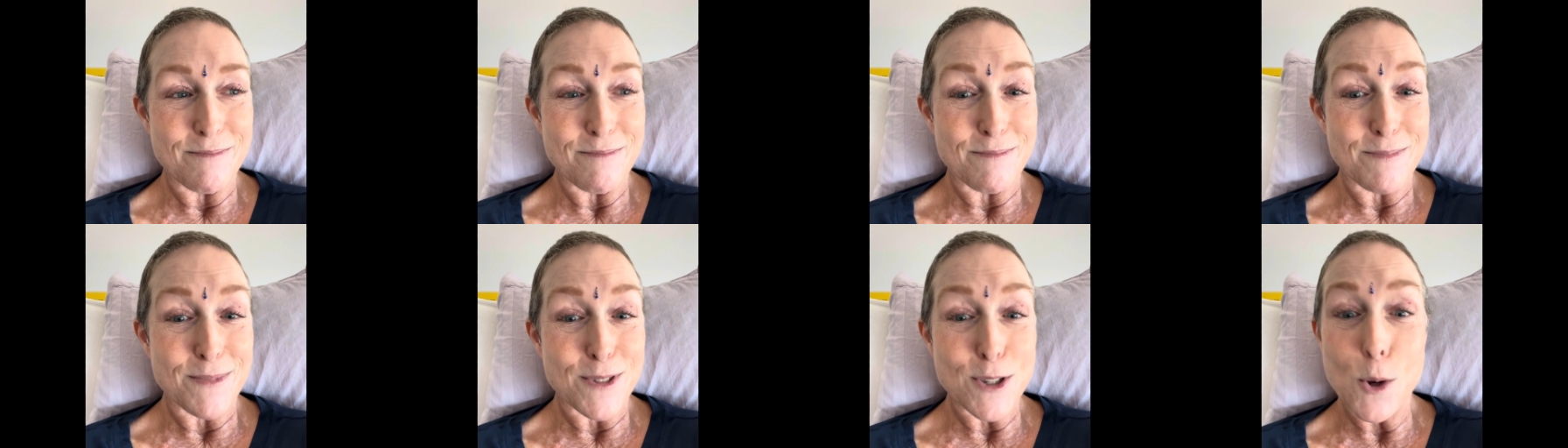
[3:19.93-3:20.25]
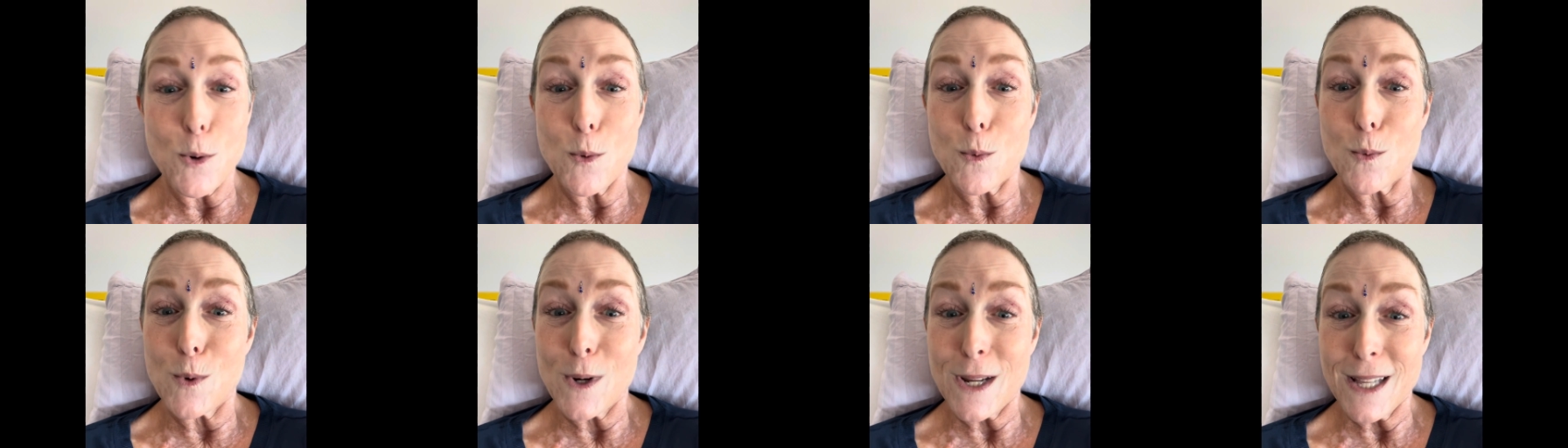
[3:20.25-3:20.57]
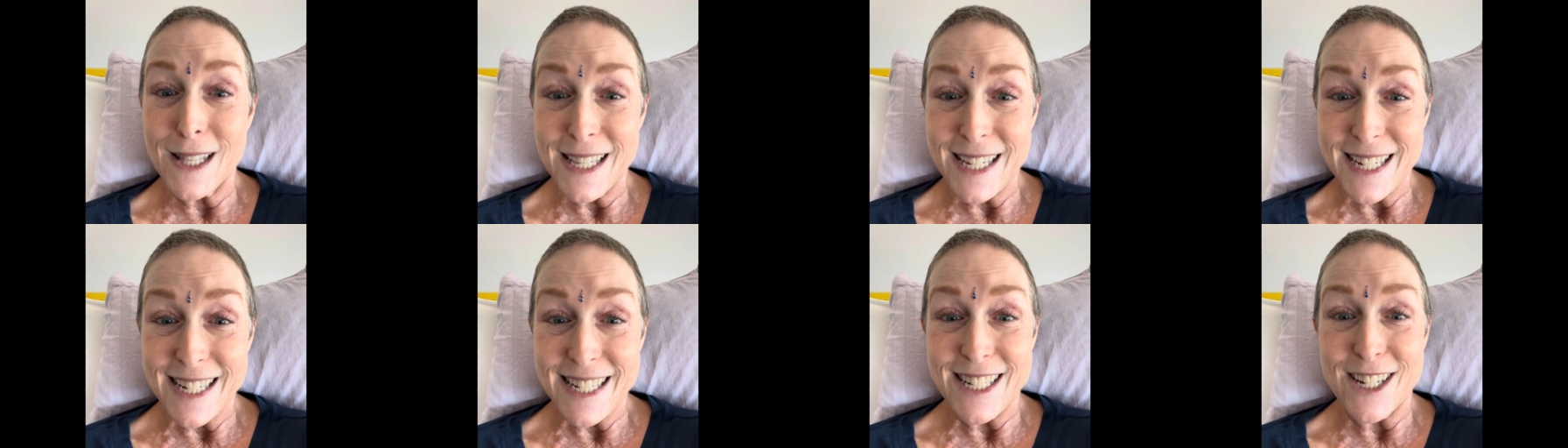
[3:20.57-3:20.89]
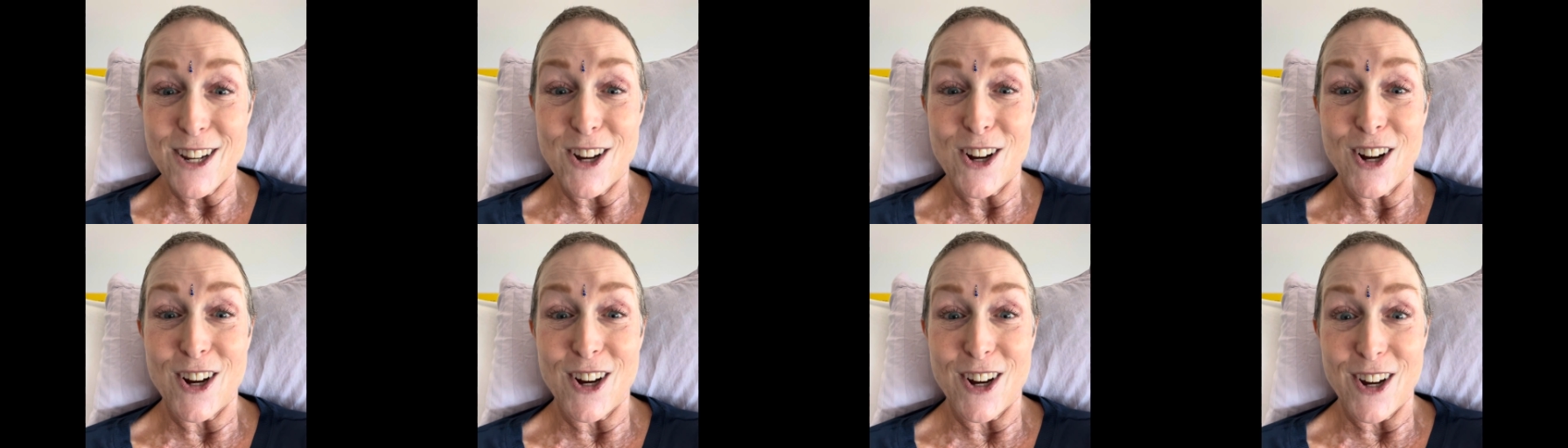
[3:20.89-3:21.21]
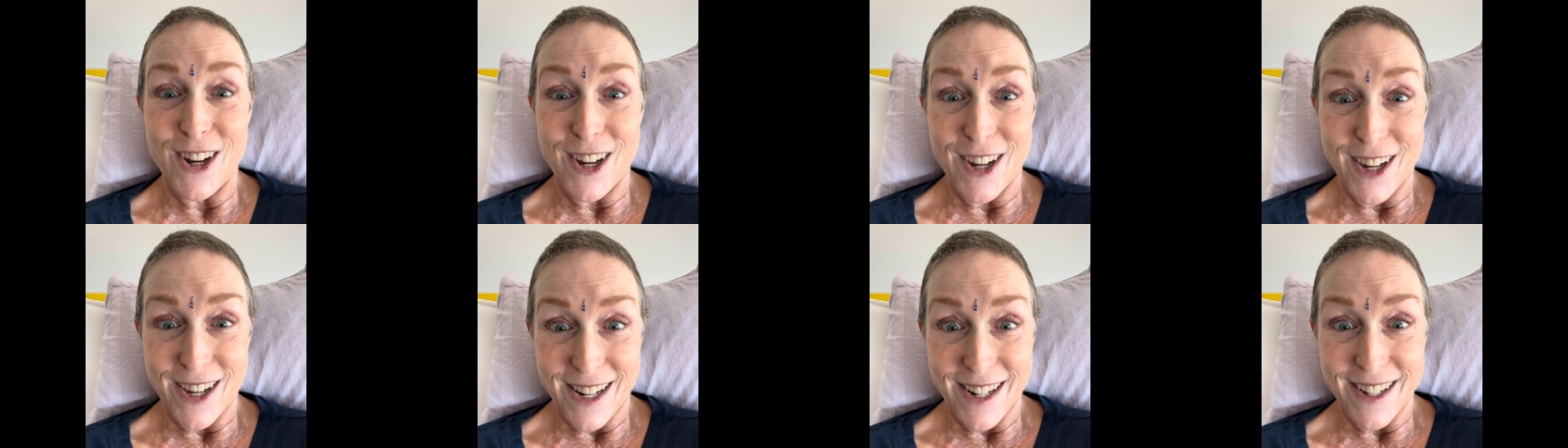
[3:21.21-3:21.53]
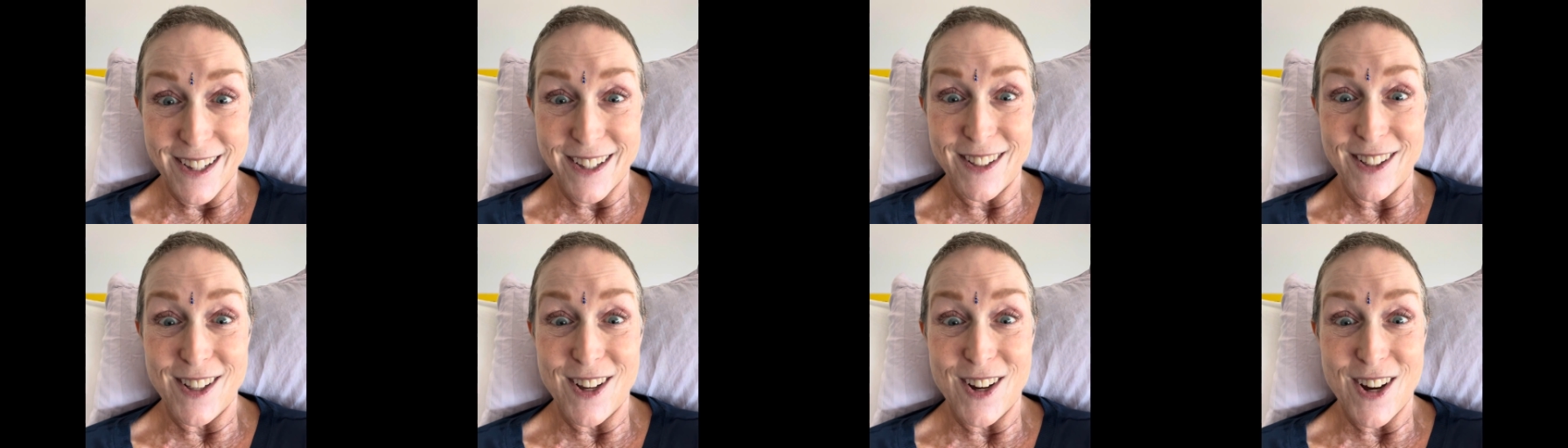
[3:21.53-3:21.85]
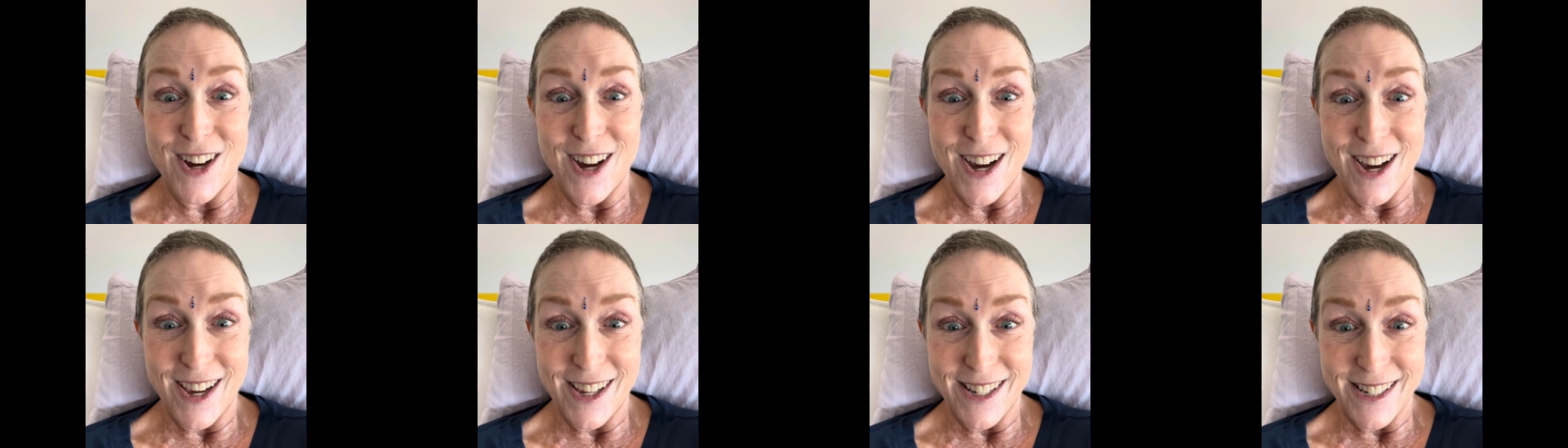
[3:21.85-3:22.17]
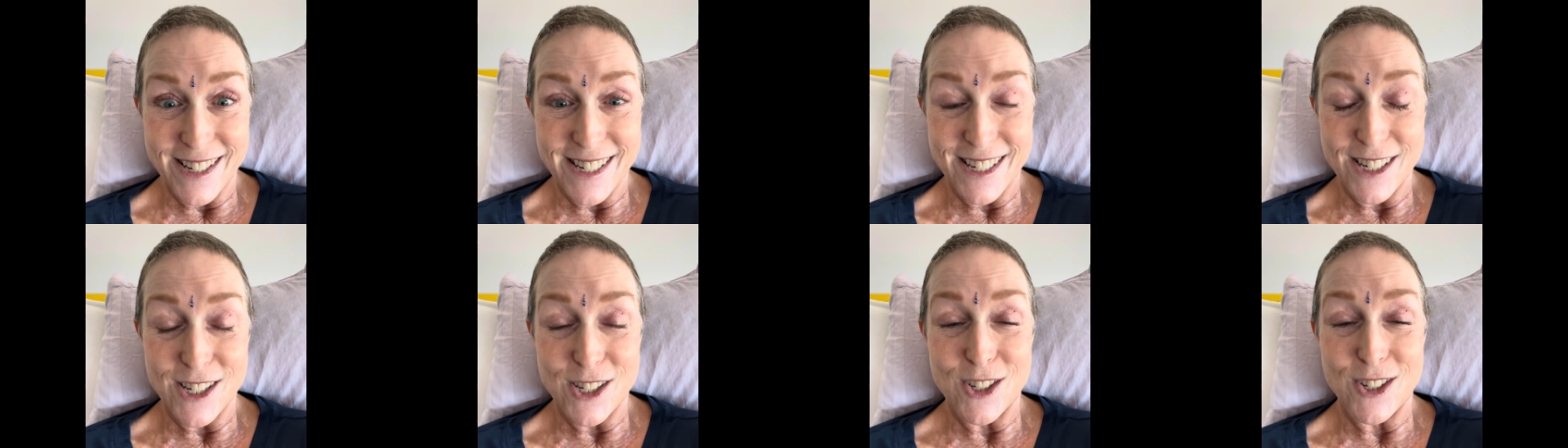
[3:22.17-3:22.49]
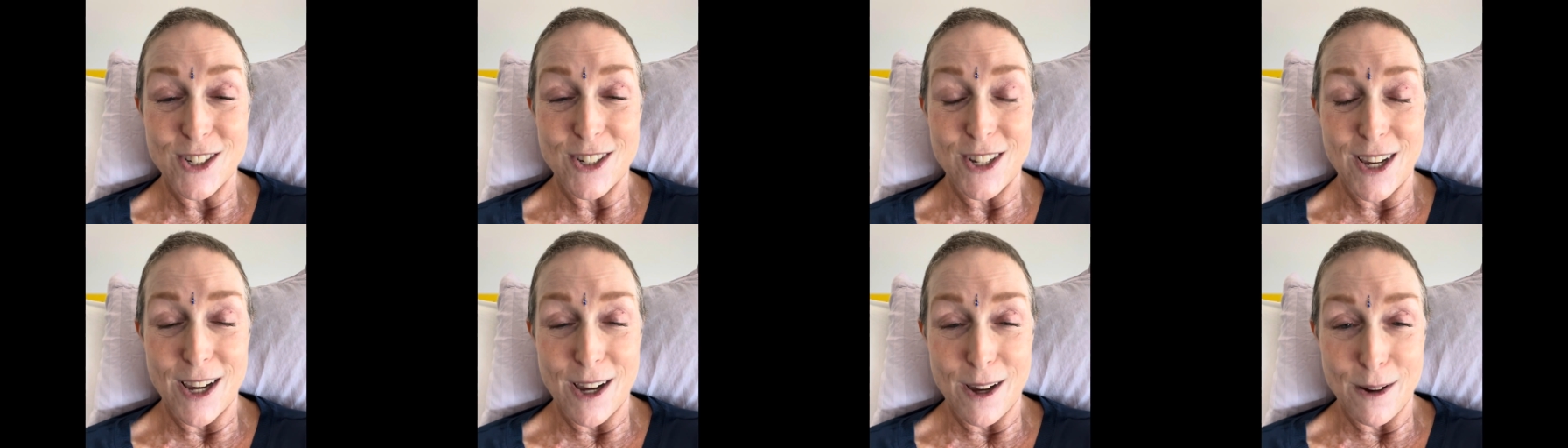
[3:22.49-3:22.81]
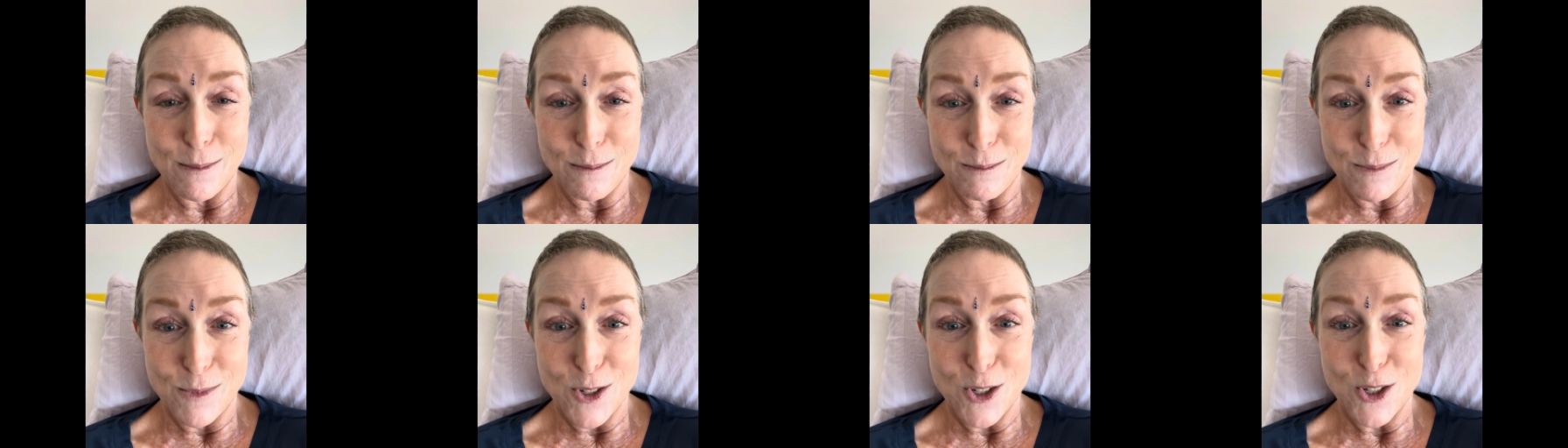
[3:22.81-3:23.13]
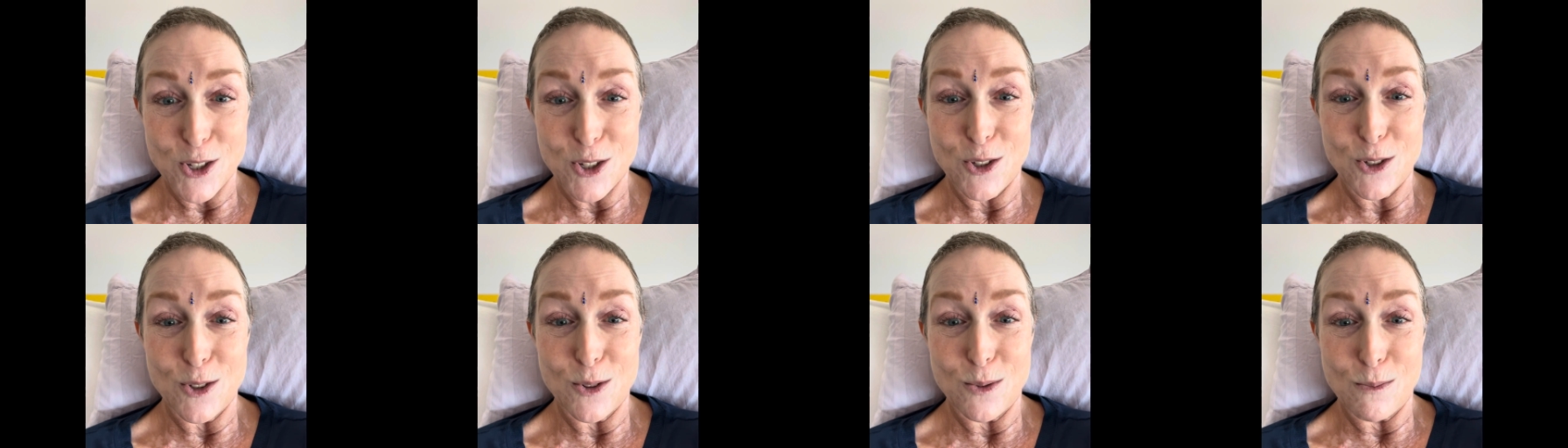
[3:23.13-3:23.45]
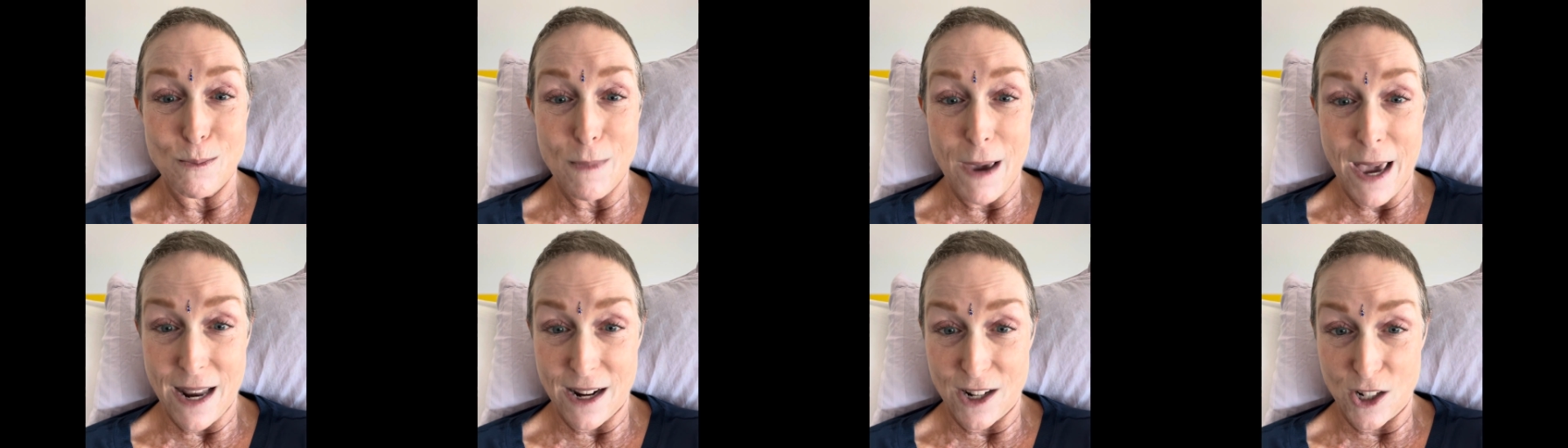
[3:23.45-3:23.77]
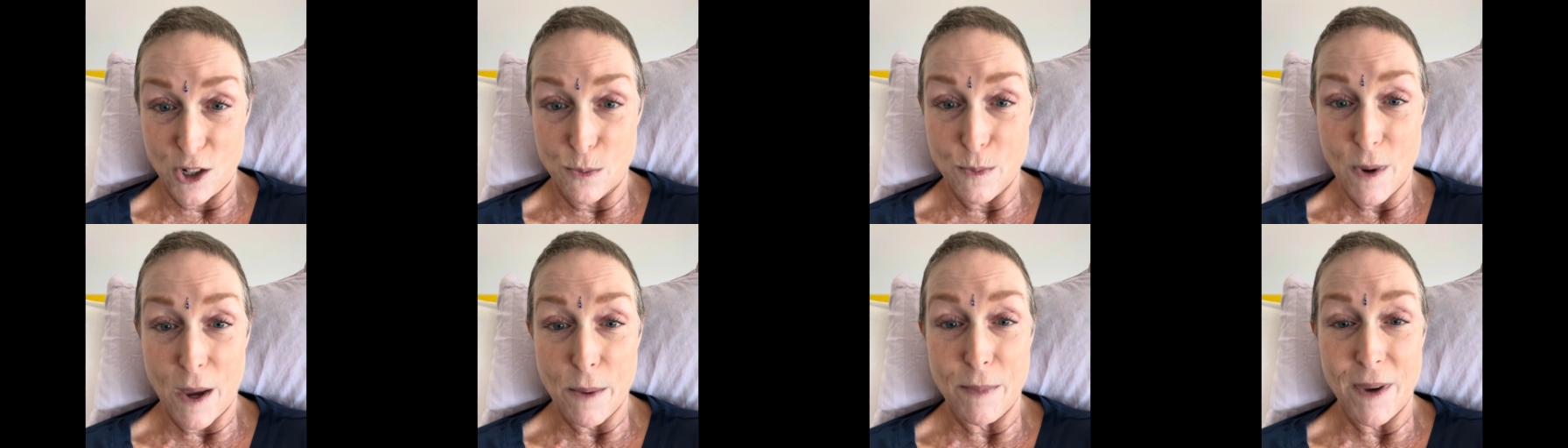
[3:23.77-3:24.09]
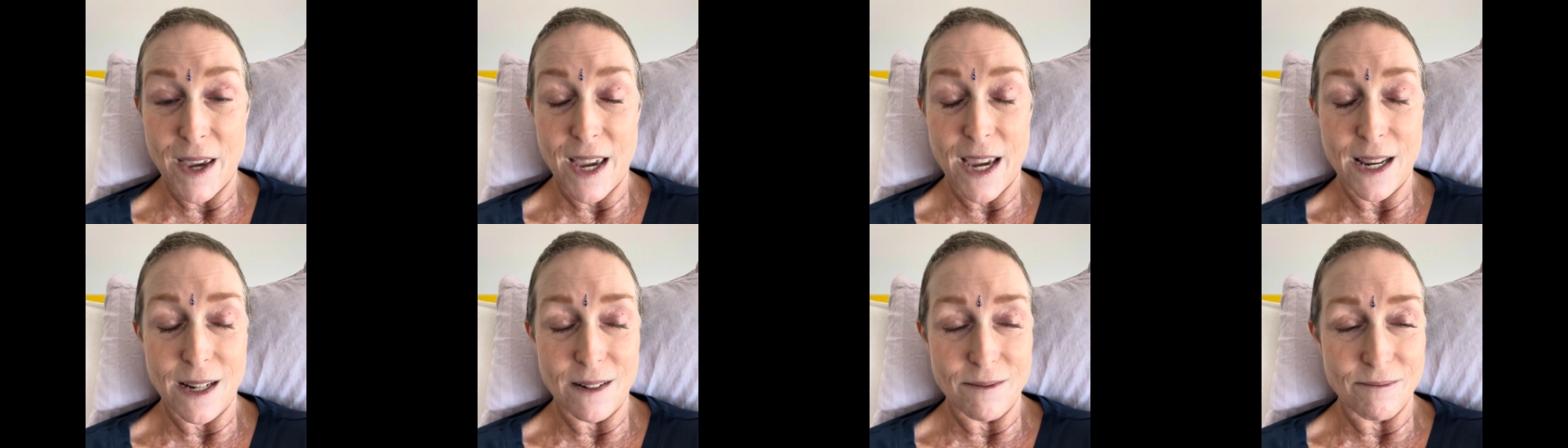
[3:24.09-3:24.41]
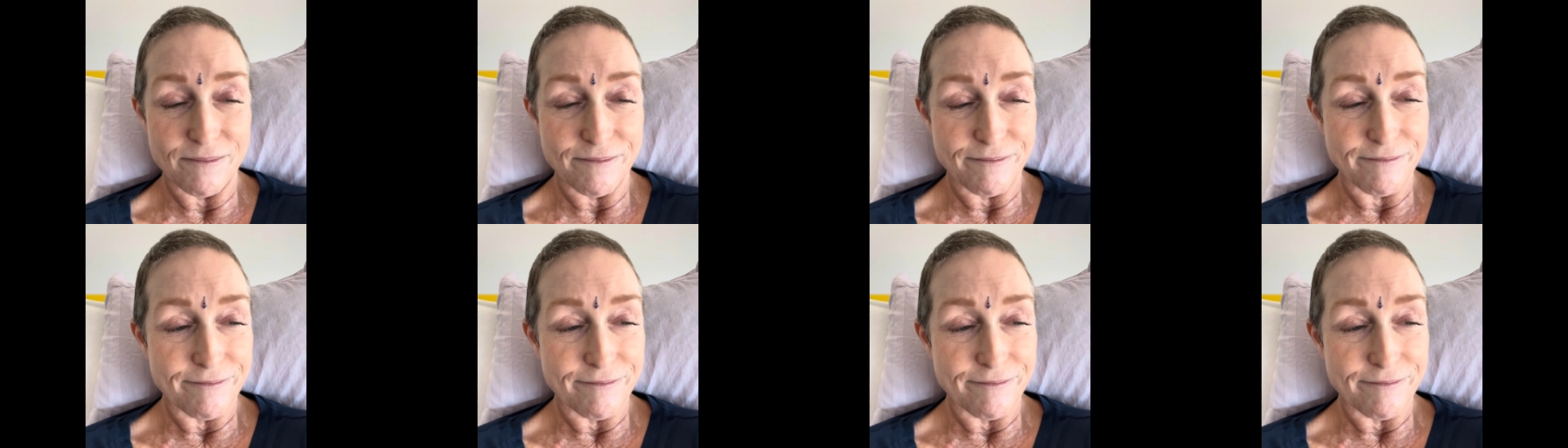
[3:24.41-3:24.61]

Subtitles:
So really not a lot to manage my pain.